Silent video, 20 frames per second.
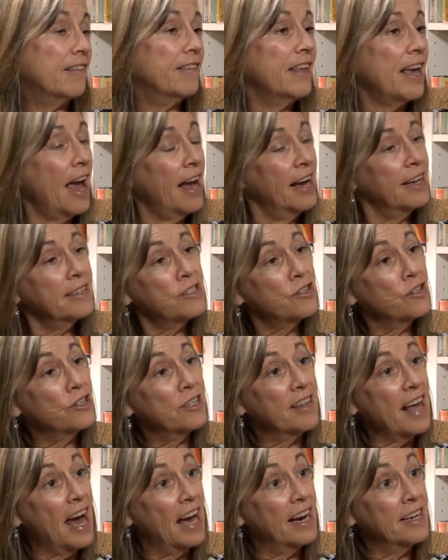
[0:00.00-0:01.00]
And the answer
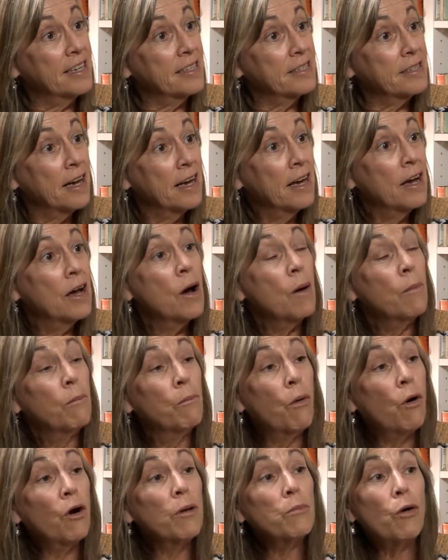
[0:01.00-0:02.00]
to that is
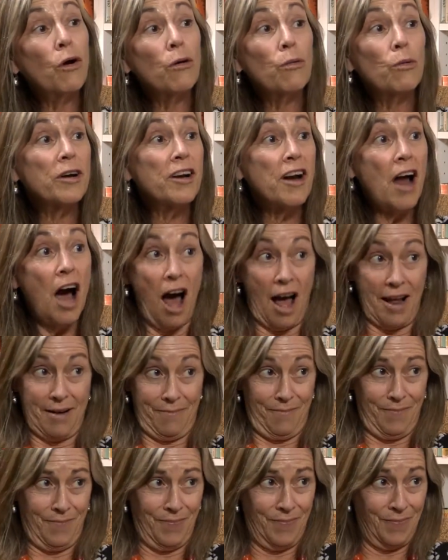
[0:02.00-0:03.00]
more and more we're not.
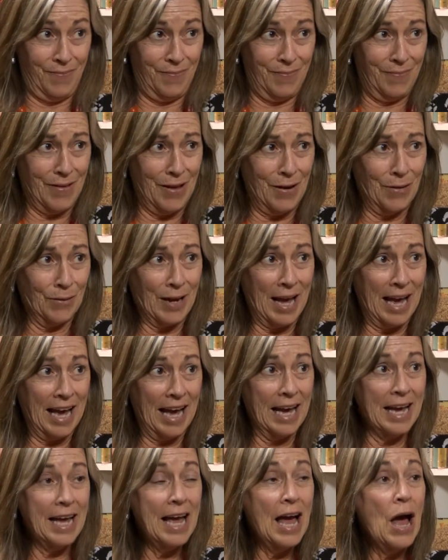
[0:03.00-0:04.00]
Oh,
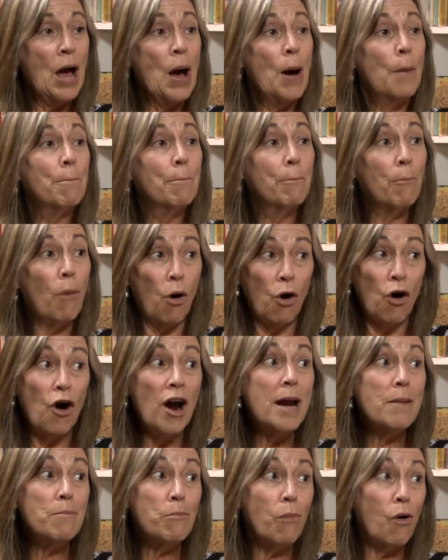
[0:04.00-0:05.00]
okay. Oh, right. More
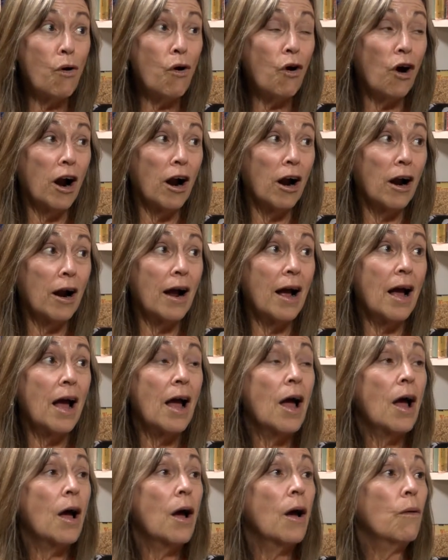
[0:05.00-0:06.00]
and more,
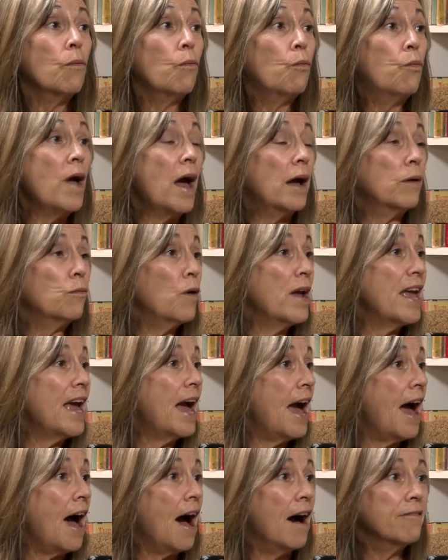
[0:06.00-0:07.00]
right. when we
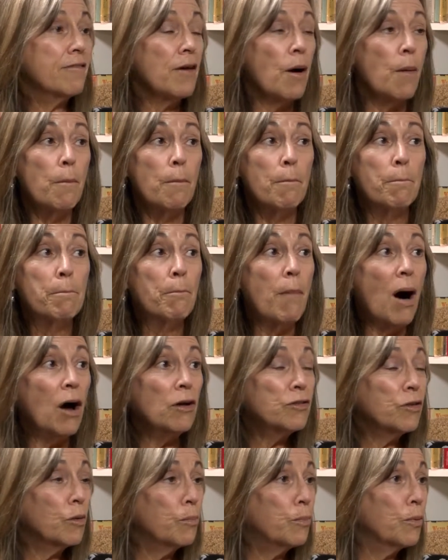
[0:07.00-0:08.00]
have
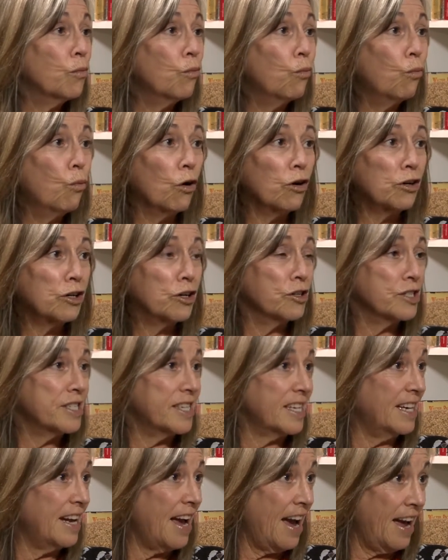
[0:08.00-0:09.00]
multiple
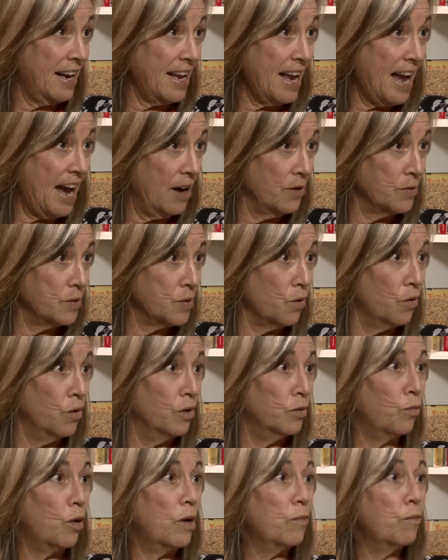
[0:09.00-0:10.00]
workers in any
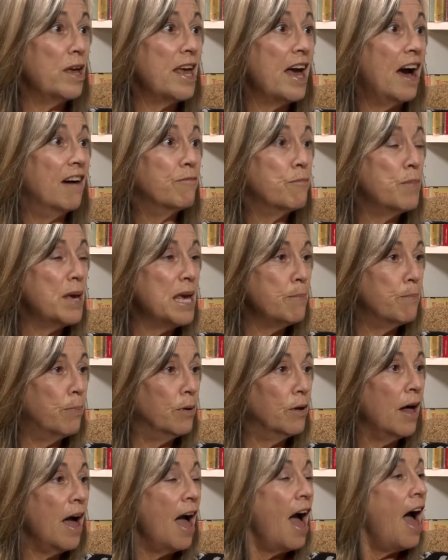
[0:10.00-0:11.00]
household, when we have
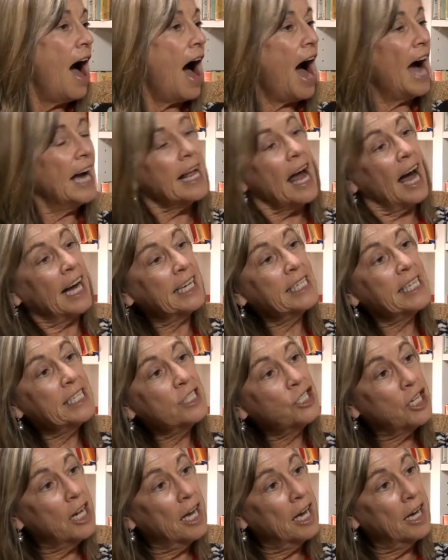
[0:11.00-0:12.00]
people, I, I
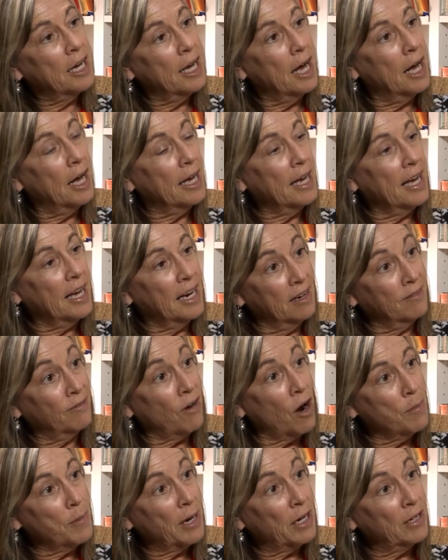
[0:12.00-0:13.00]
teach in a, uh, an
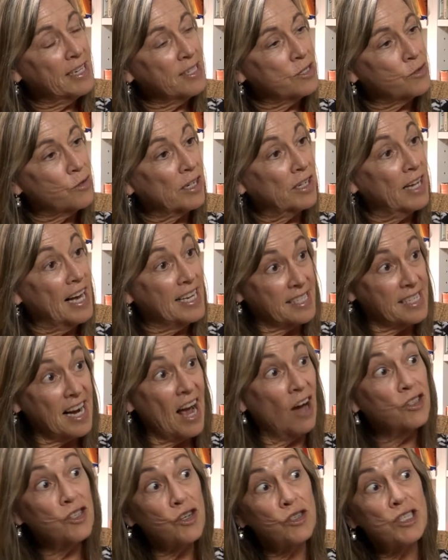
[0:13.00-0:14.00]
environmental history class,
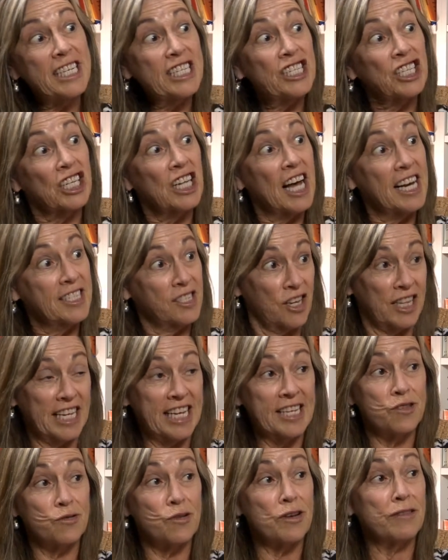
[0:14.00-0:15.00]
and I also teach a class on
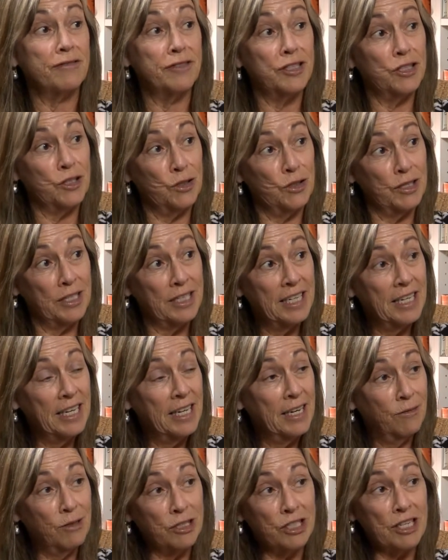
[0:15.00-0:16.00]
the history of food,
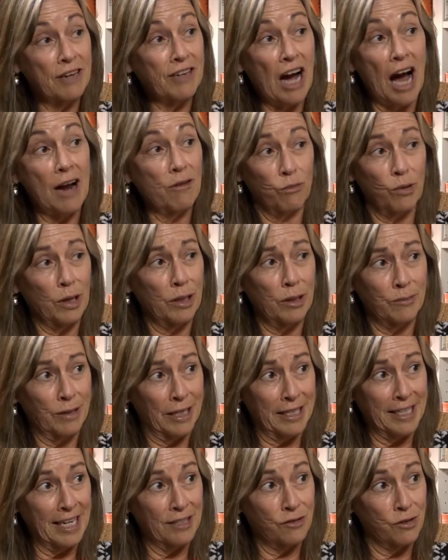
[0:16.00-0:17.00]
which I've gotten really,
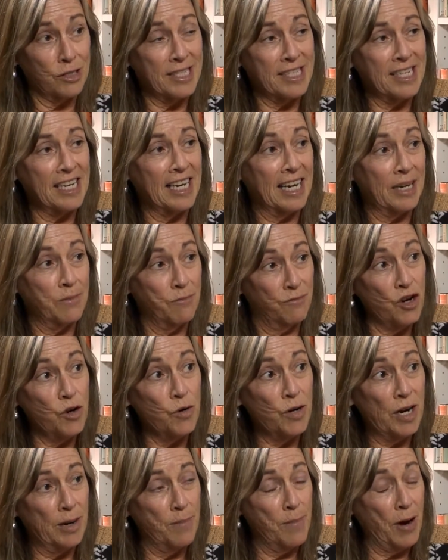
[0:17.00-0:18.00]
really interested oh. in mm.
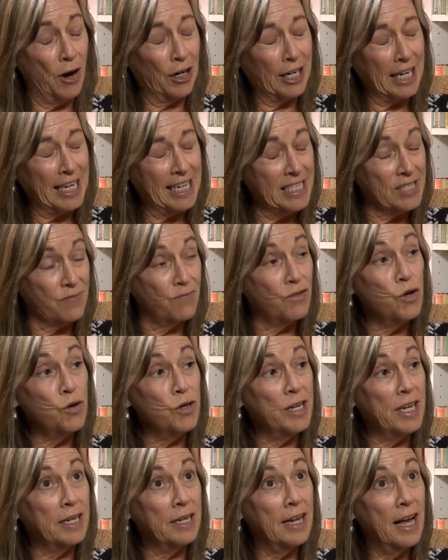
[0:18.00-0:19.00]
food in American his
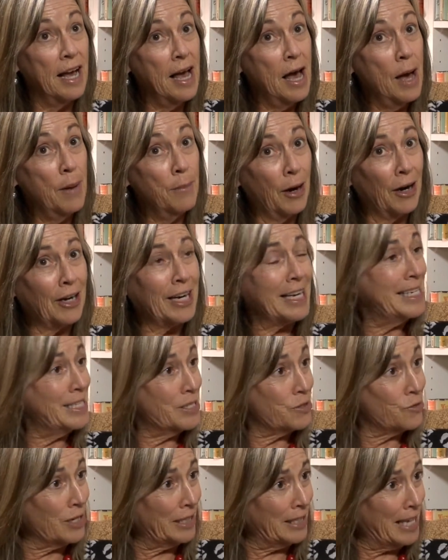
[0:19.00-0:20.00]
food in American
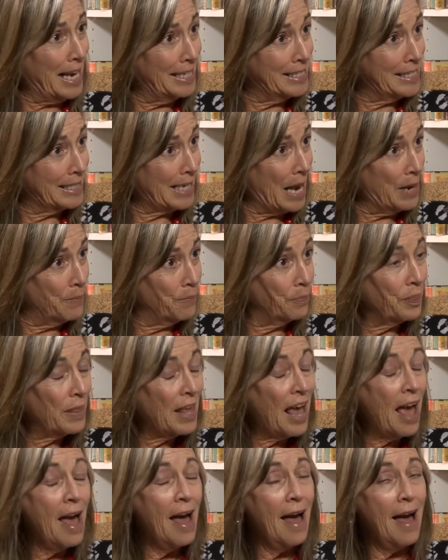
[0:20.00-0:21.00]
history and landscape,
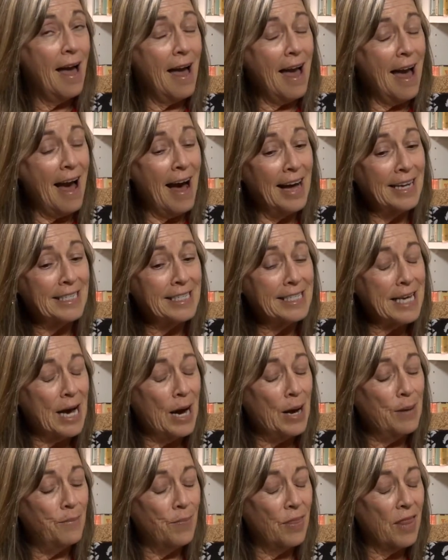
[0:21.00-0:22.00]
and
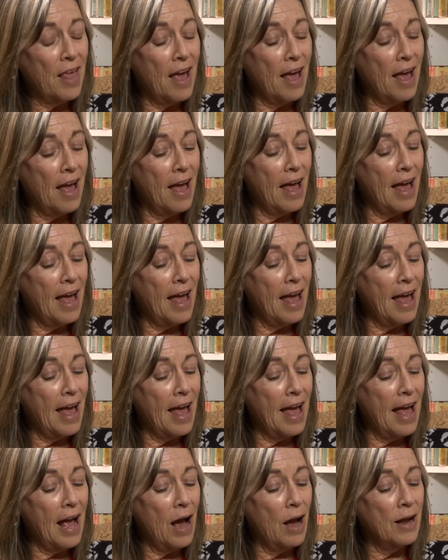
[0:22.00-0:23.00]
um,
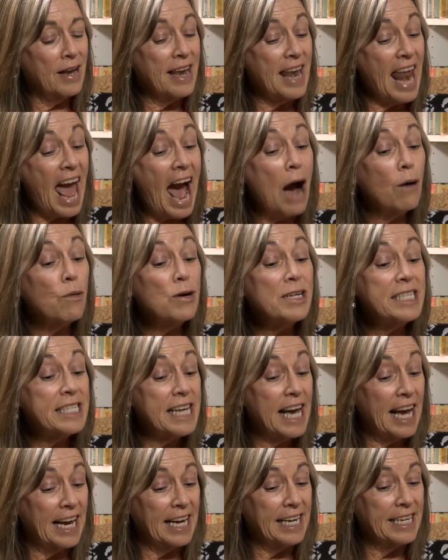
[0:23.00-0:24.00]

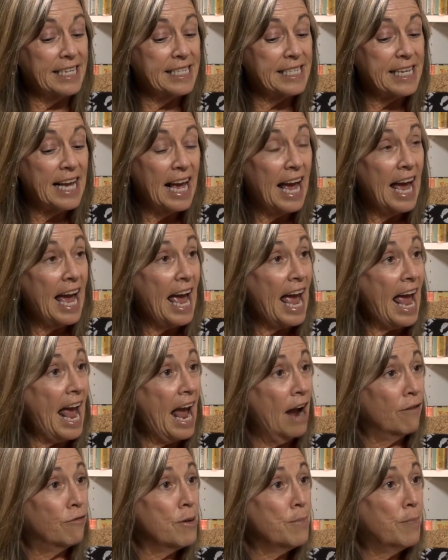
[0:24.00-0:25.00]
nowadays
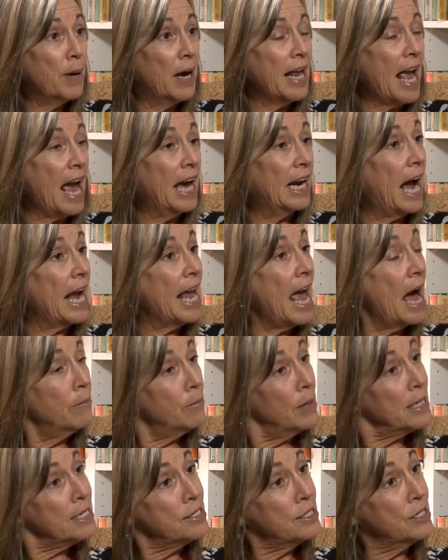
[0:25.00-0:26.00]
everybody, and I
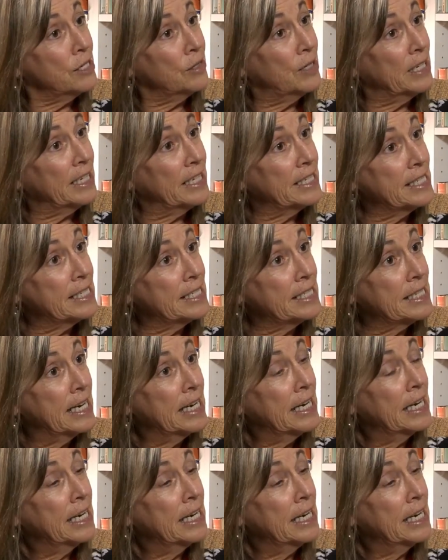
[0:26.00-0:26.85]
have my students